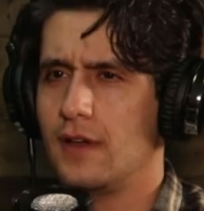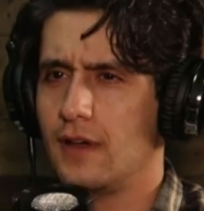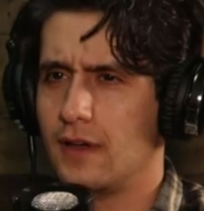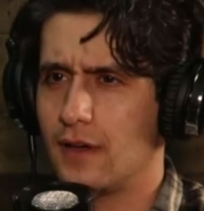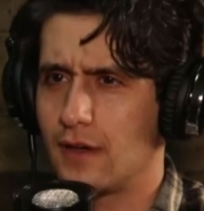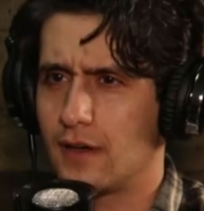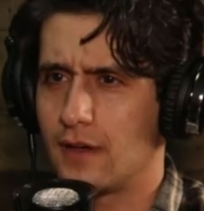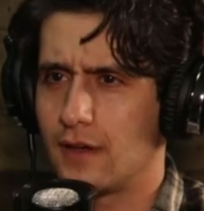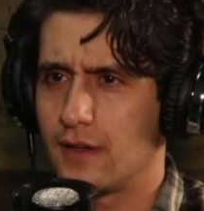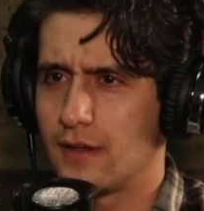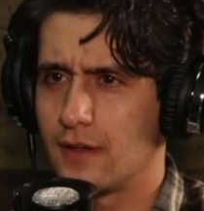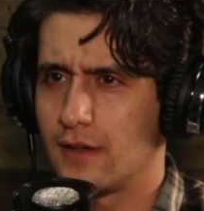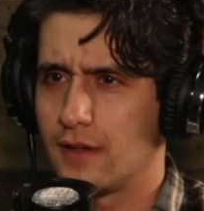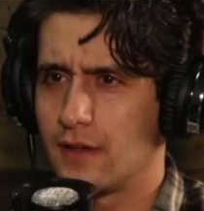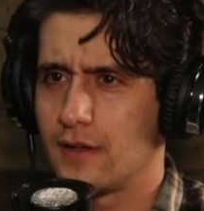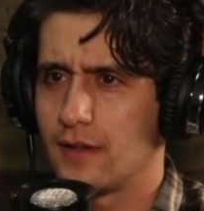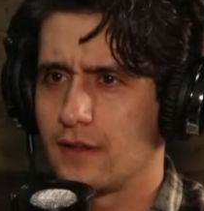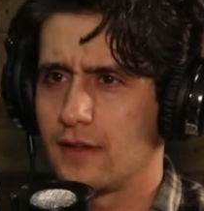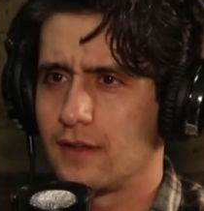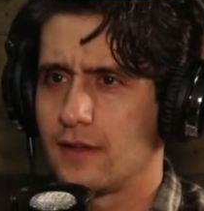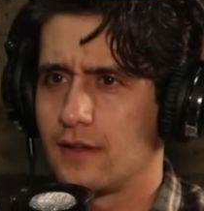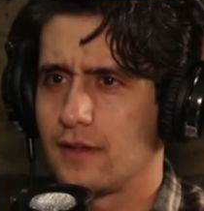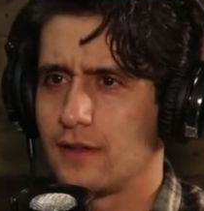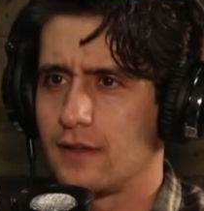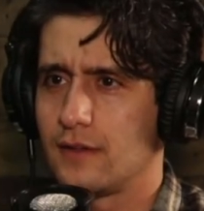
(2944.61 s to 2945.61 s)
Huh.
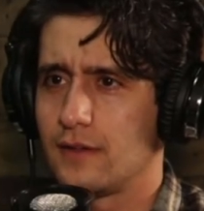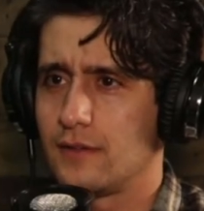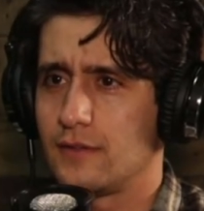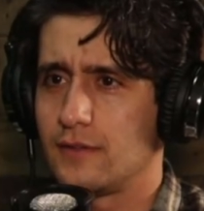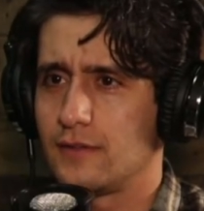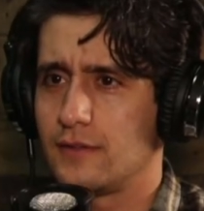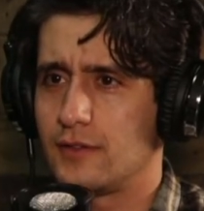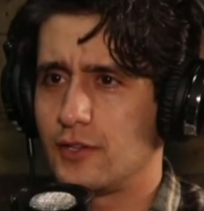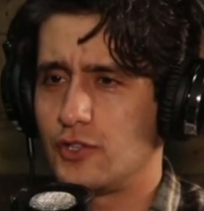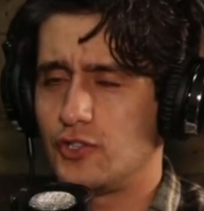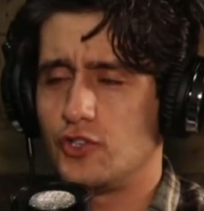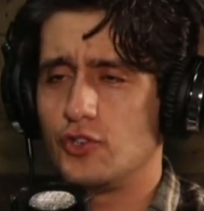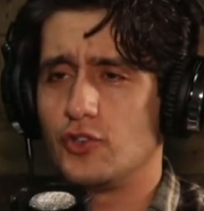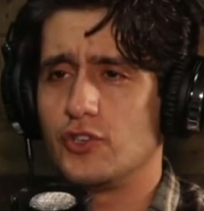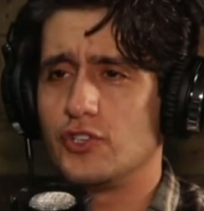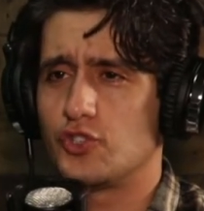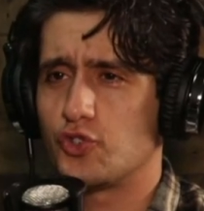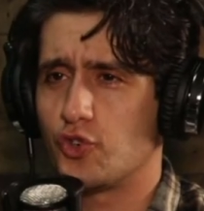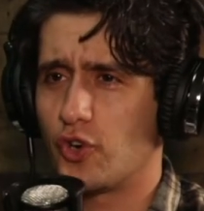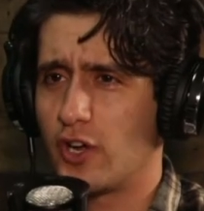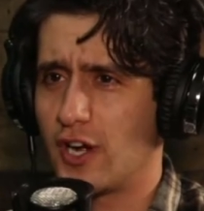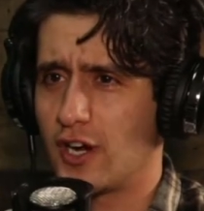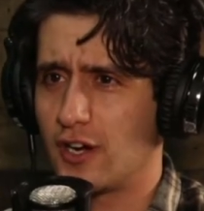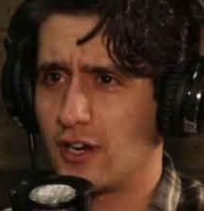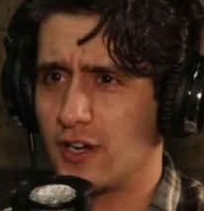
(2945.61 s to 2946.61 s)
Did you
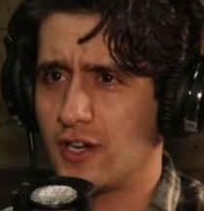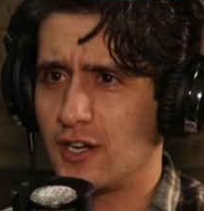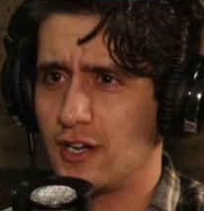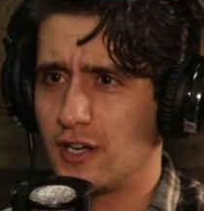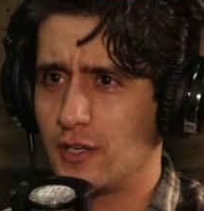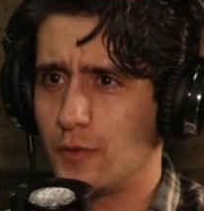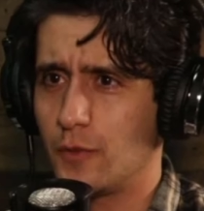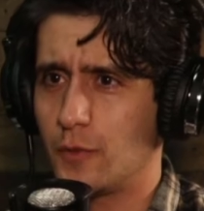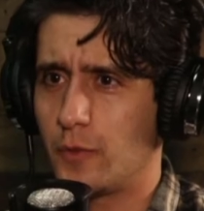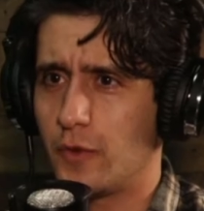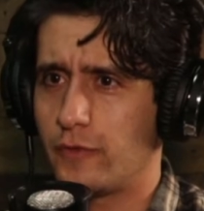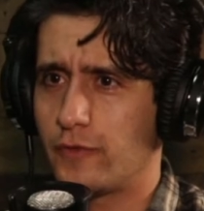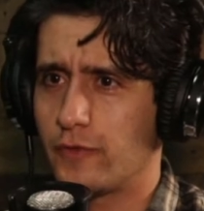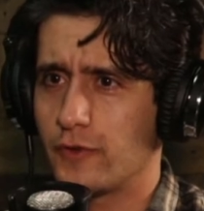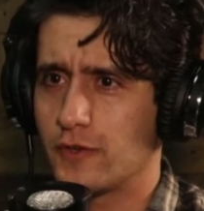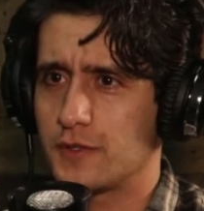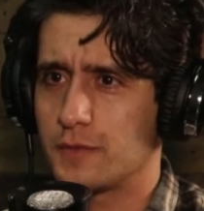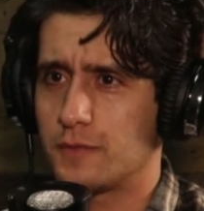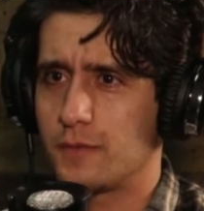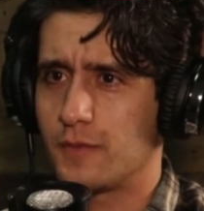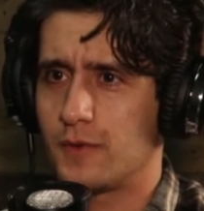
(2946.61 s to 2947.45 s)
enjoy our hug when we saw?